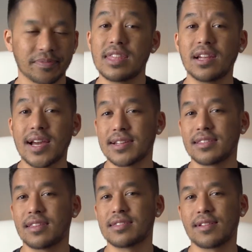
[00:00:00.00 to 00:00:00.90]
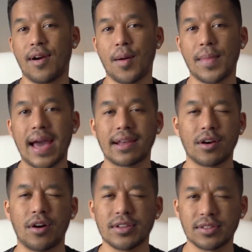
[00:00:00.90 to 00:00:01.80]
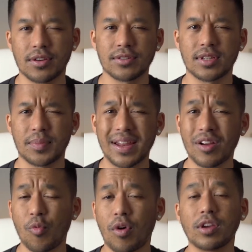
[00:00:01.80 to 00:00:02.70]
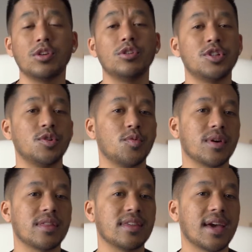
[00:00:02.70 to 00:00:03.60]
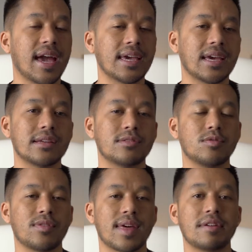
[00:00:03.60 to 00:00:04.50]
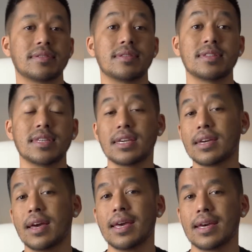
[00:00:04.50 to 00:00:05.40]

The lightness does come at a cost though, so depending on what you shoot with, the A K two thousand C,